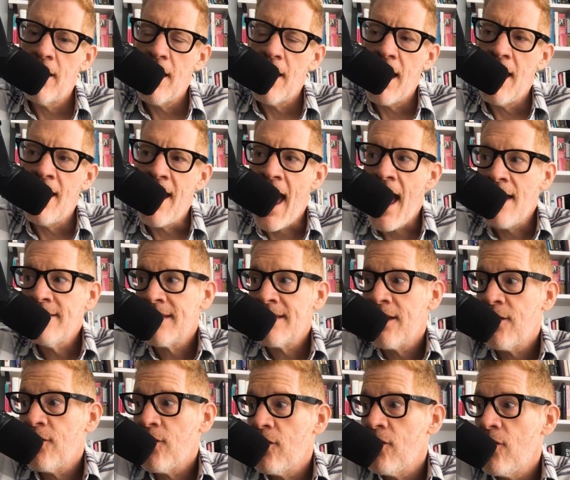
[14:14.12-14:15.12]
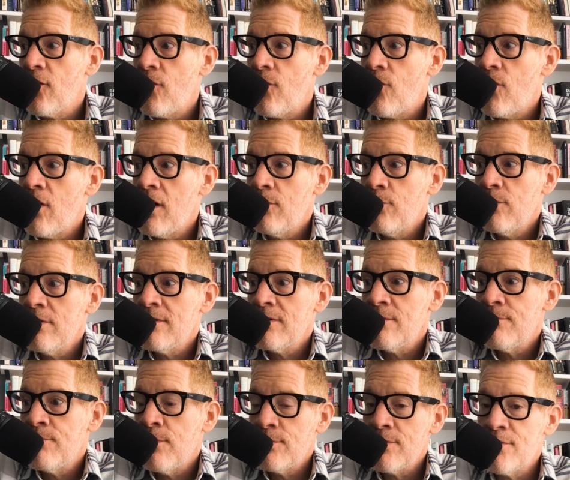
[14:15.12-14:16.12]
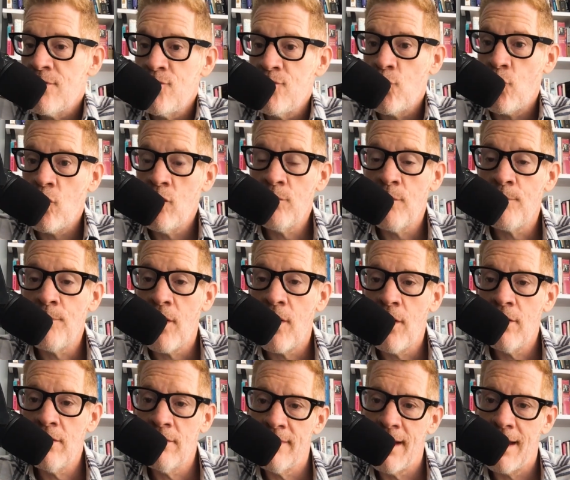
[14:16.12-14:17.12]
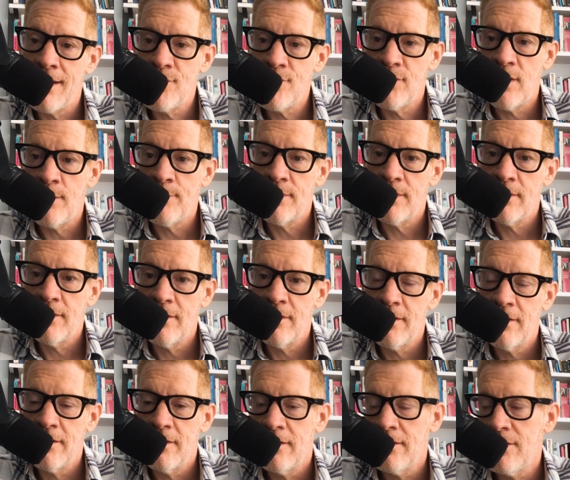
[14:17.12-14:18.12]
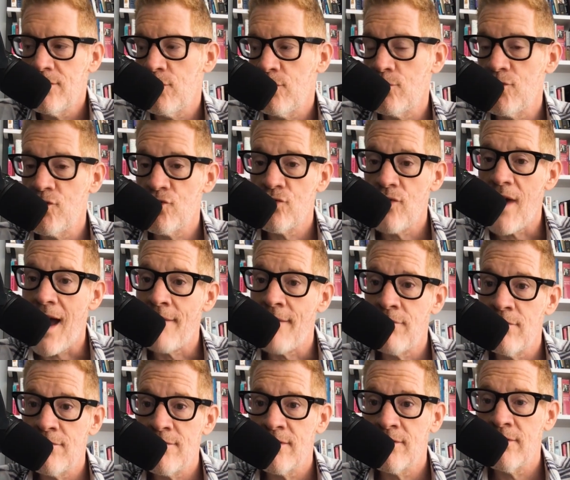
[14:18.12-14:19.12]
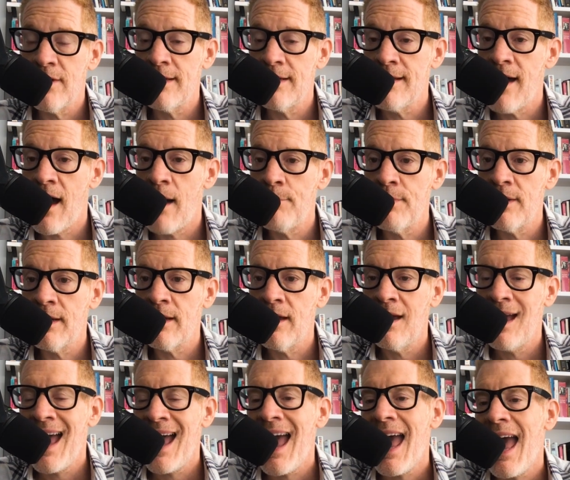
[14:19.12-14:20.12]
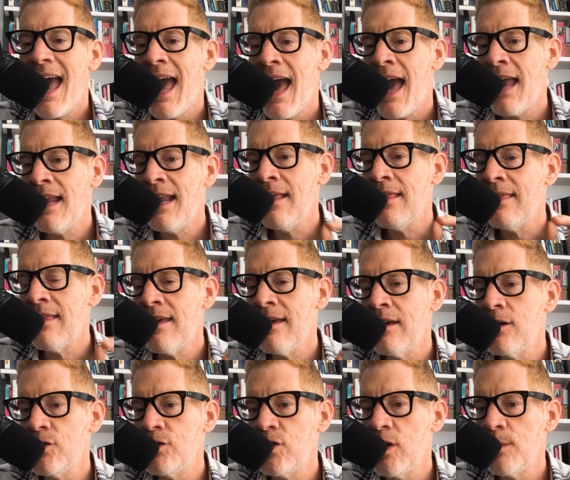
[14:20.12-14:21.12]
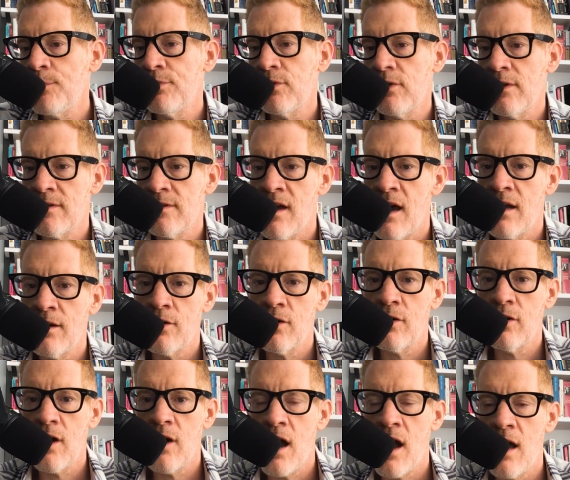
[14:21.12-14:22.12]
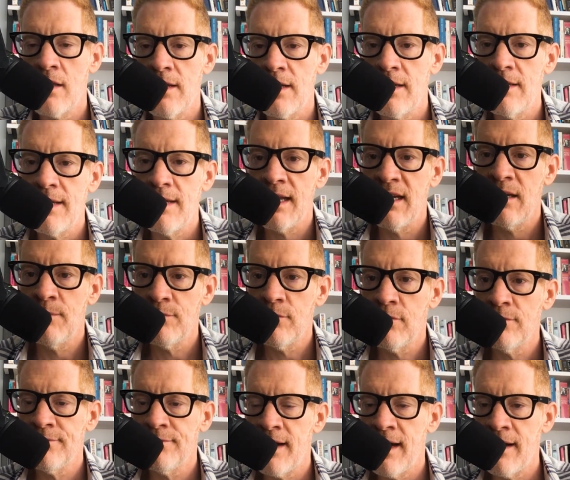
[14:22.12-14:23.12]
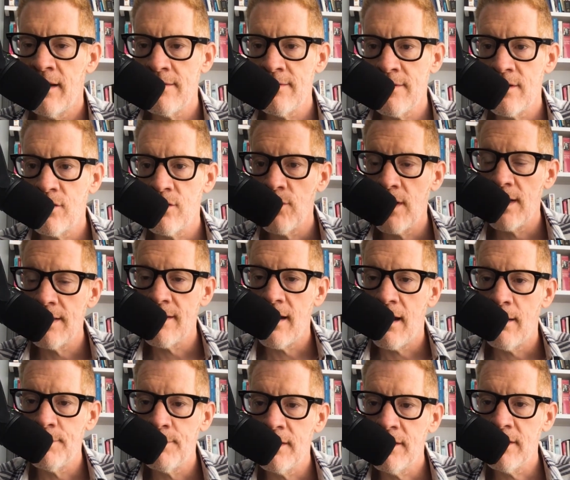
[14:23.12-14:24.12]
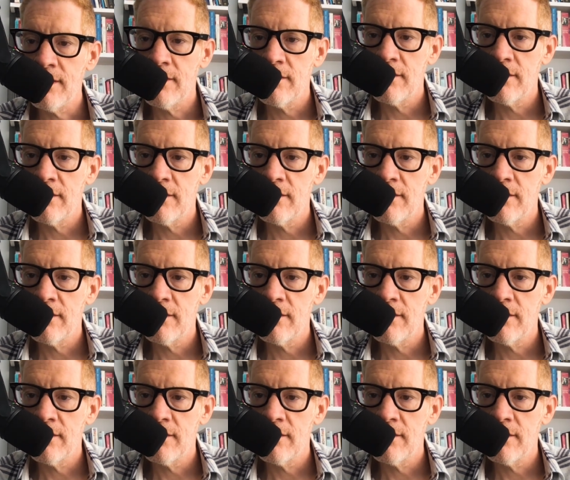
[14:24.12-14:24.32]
And asking her what was the most enjoyable part of that trip. So travel's a great topic. Anything she puts on her online dating profile is a great topic.